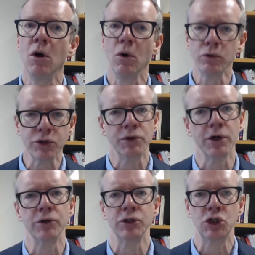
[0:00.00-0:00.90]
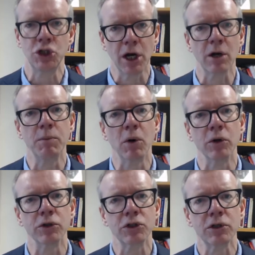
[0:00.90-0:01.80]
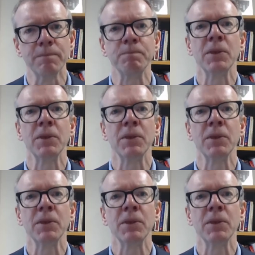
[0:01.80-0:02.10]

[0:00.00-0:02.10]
also known as junk bonds.